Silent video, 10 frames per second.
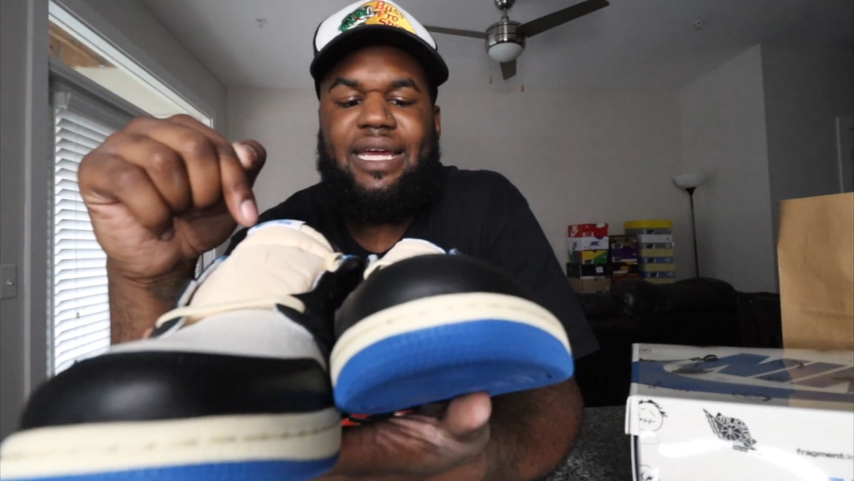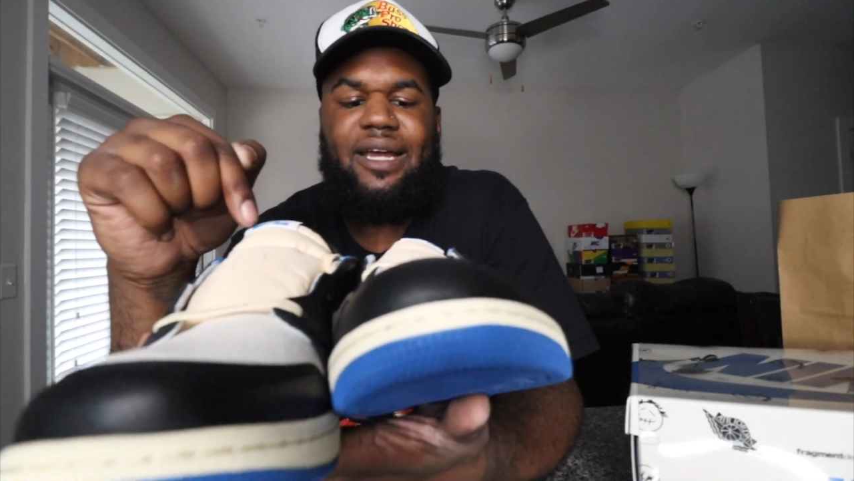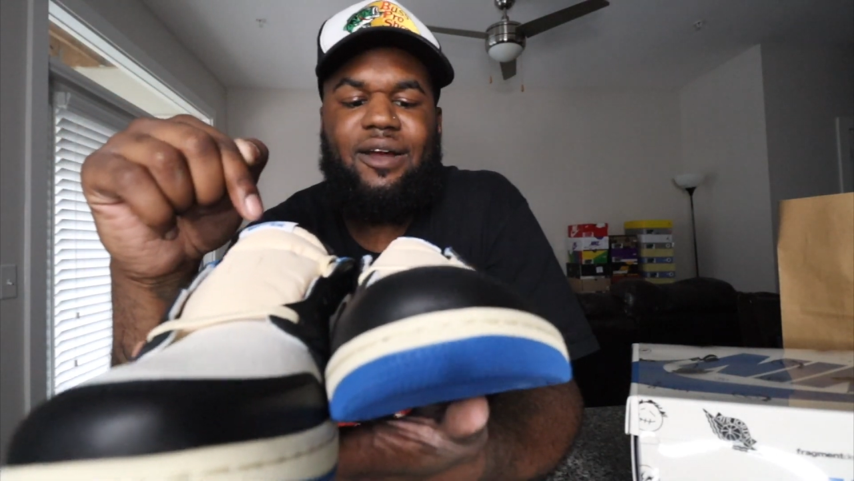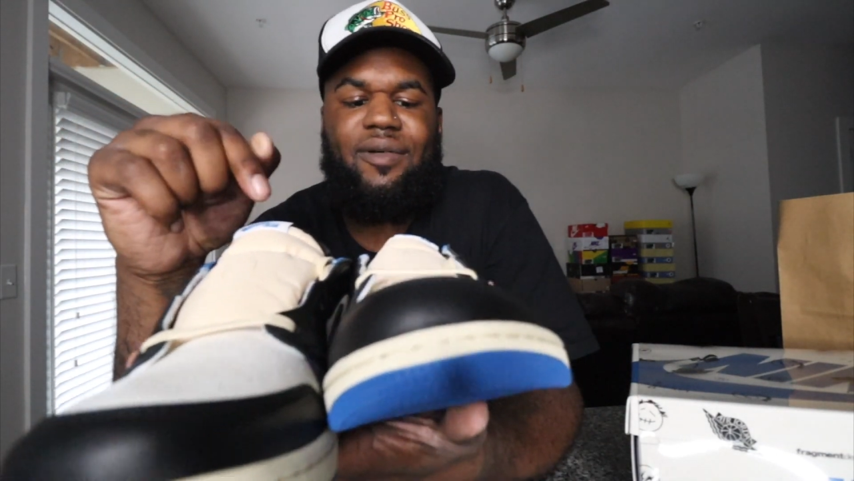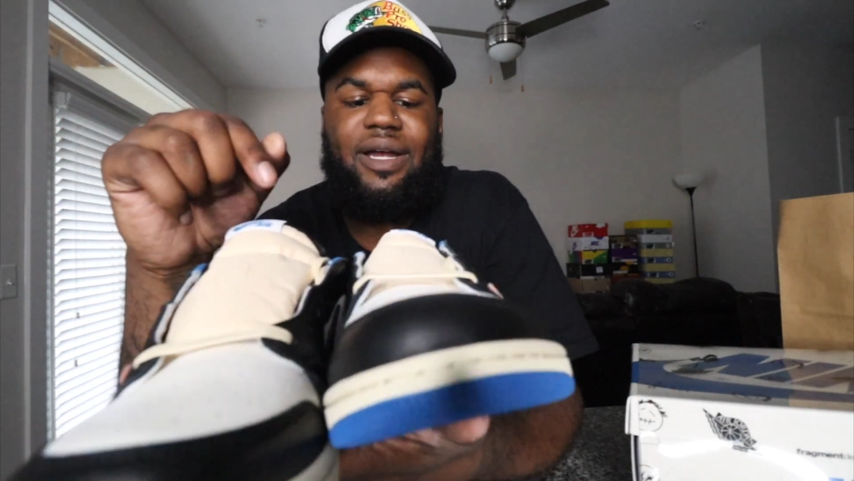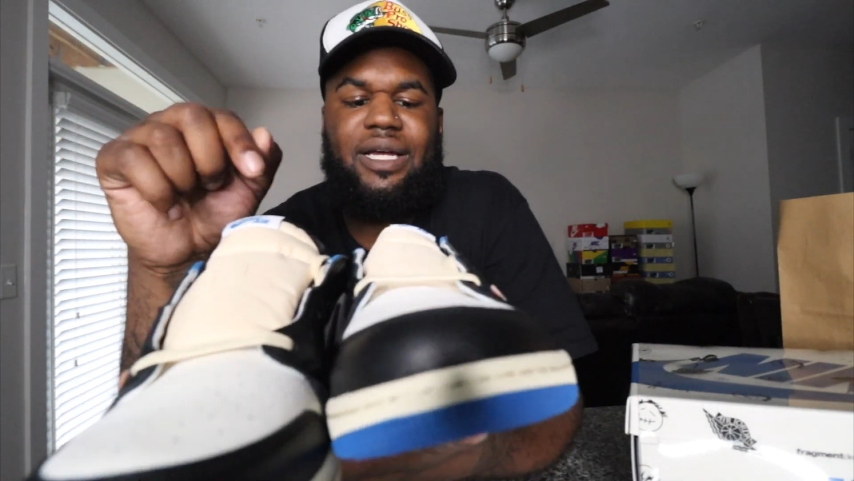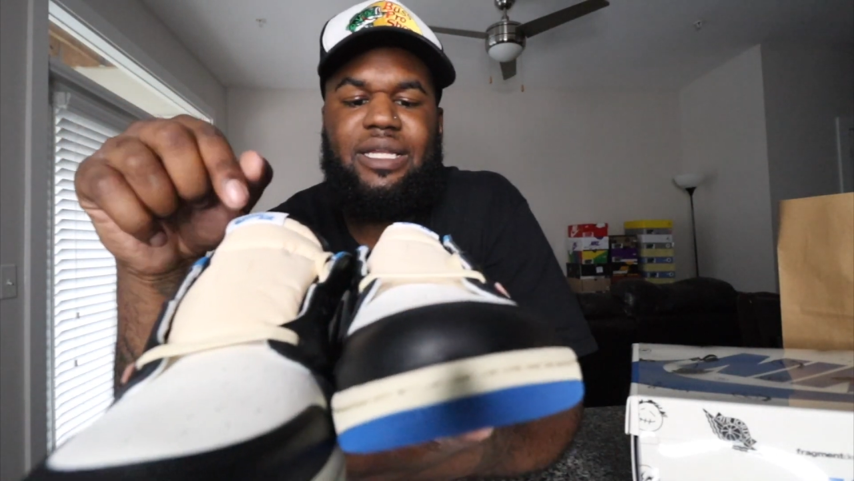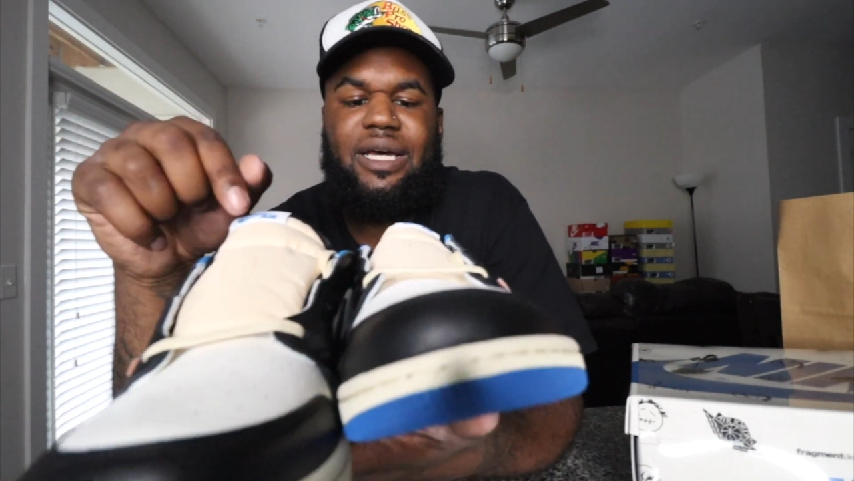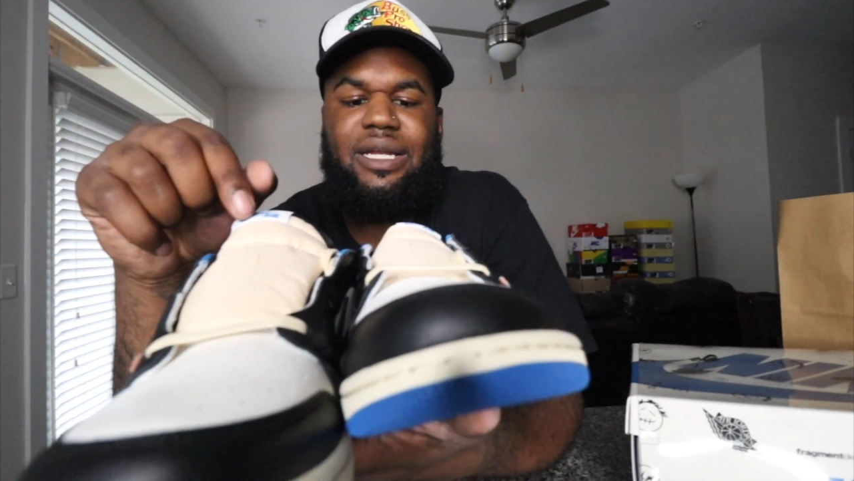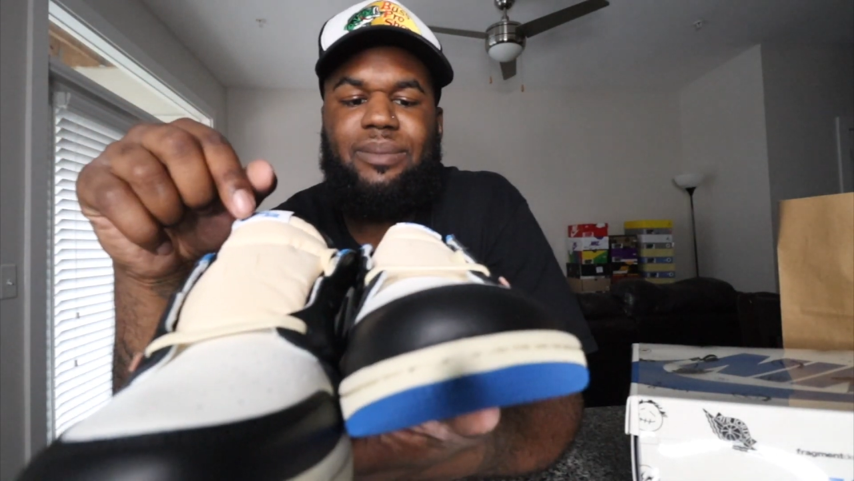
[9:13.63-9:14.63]
Air right here
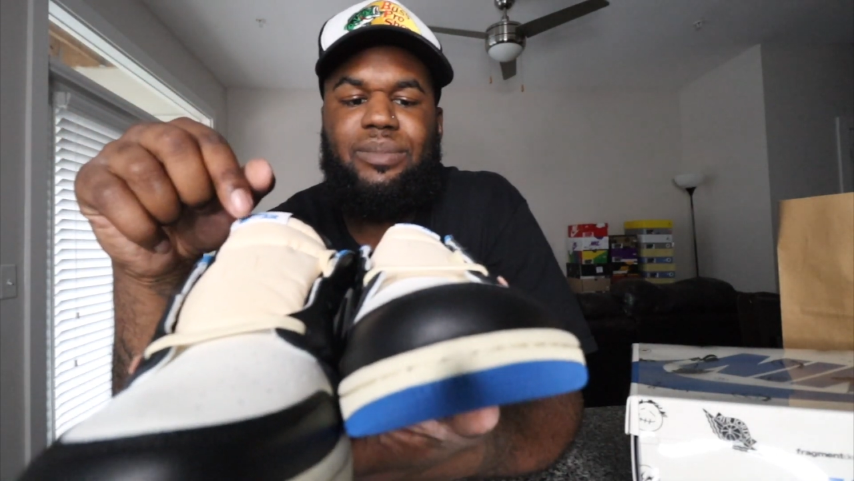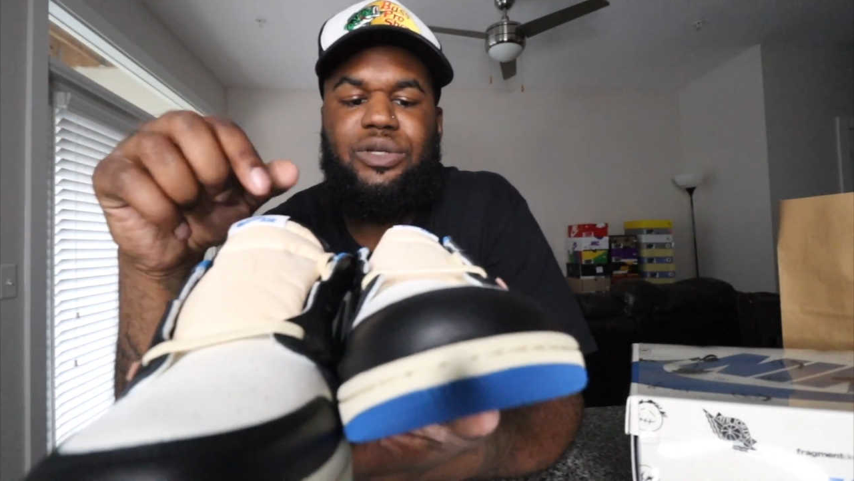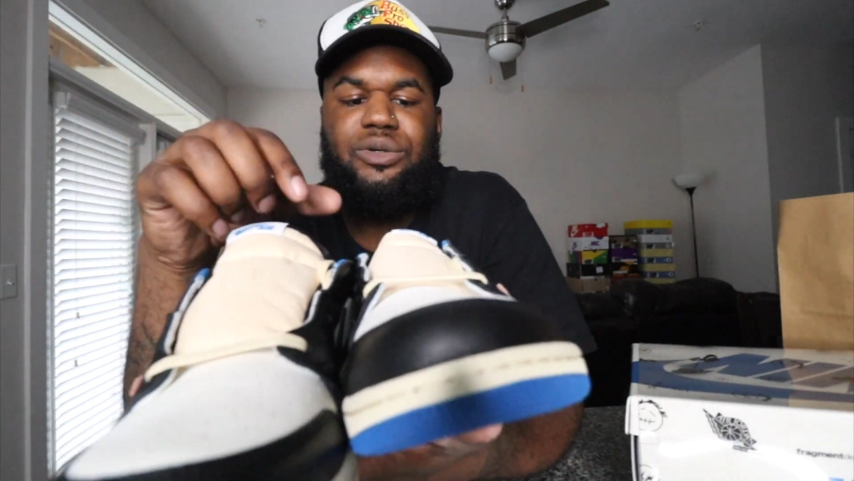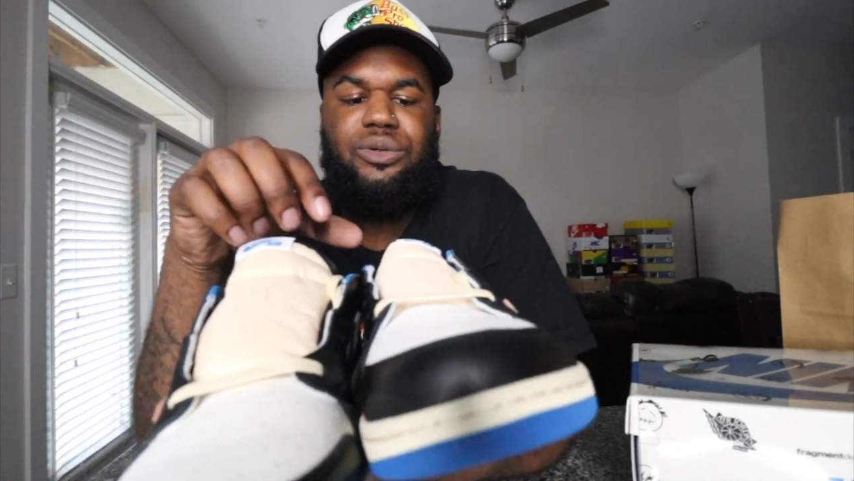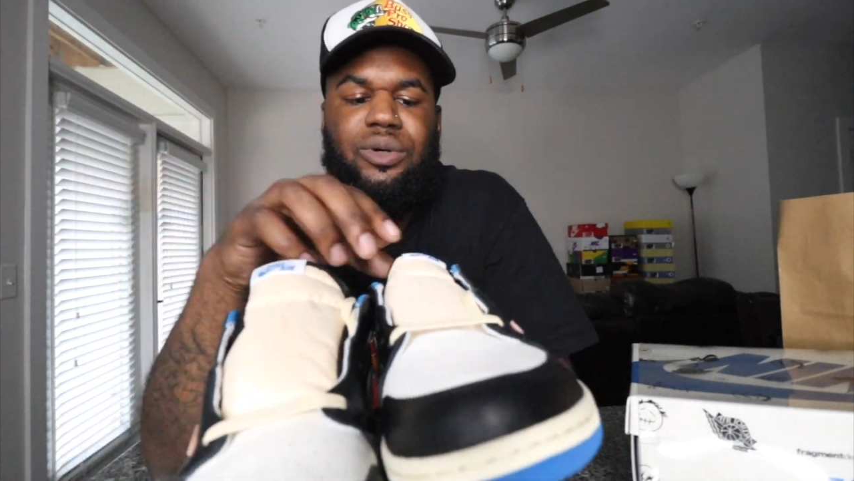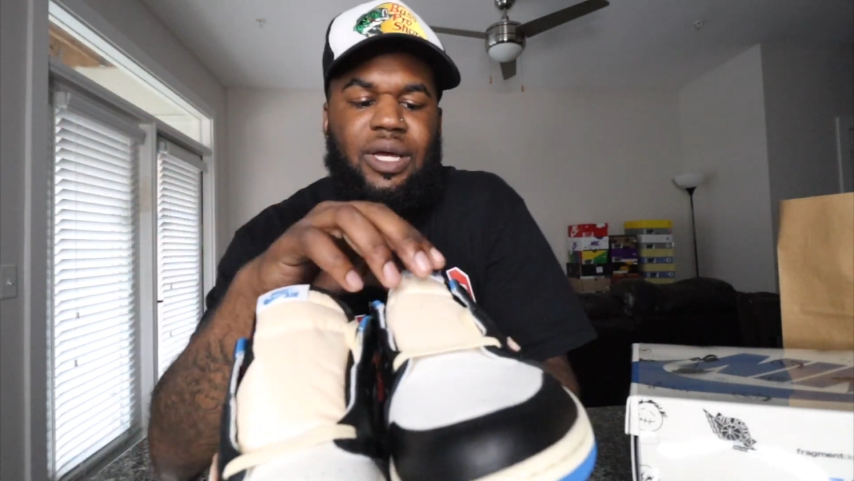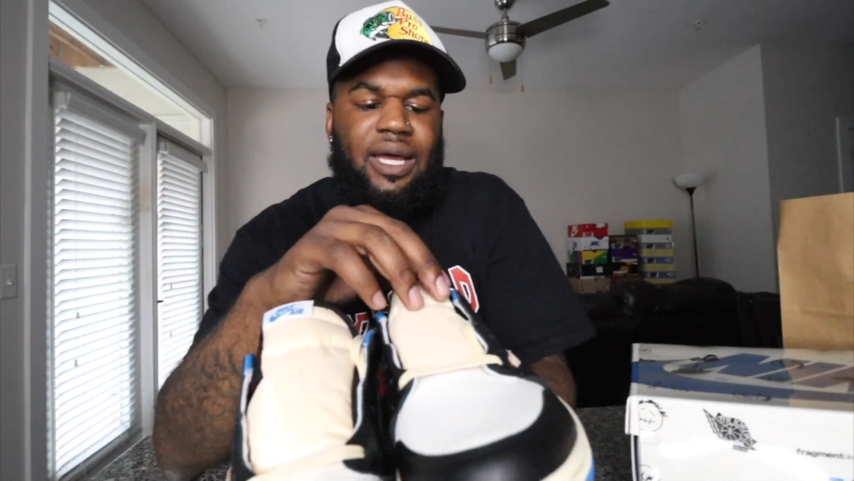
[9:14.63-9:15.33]
done in blue.